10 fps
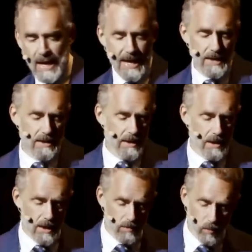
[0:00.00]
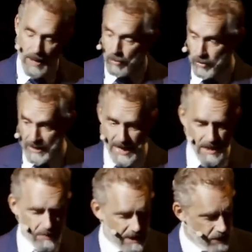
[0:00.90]
And way more than
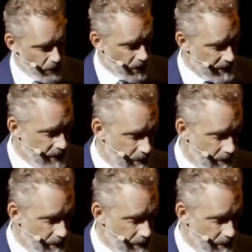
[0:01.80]
anybody thought